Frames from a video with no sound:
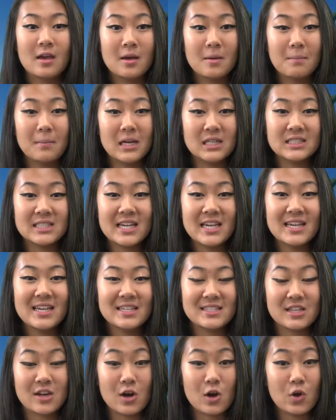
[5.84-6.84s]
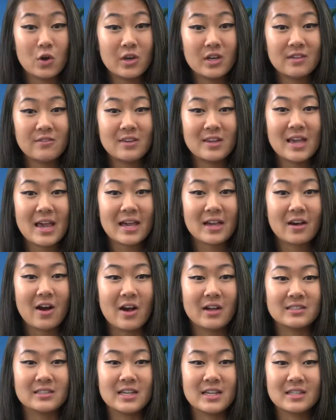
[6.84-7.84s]
Monday is our OEVA
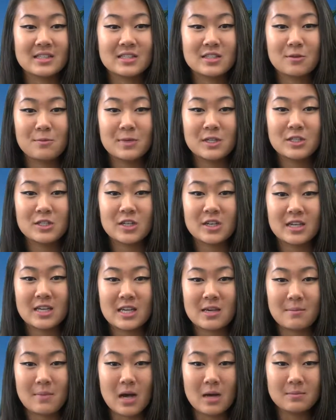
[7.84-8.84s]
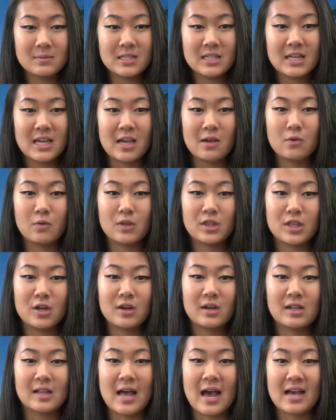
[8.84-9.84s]
contest, so be sure to keep up to date with
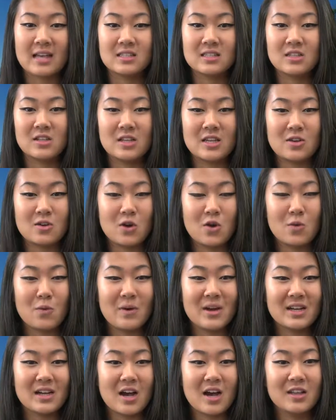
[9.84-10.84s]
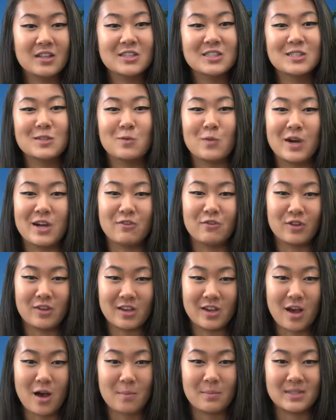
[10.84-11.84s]
your class so that you know what colors to wear for
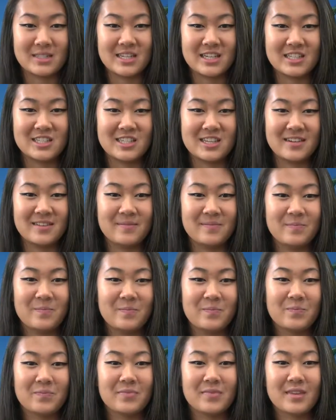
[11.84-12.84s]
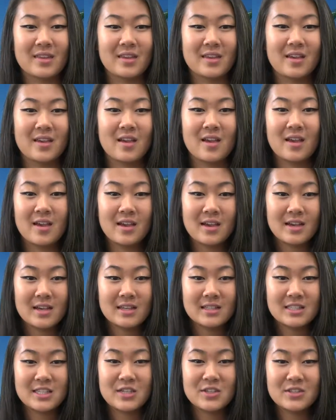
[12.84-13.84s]
the competition.
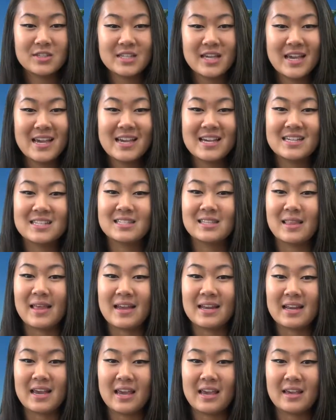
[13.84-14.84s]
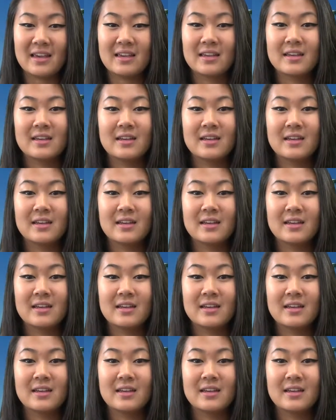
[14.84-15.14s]
Tuesday is Lei Day.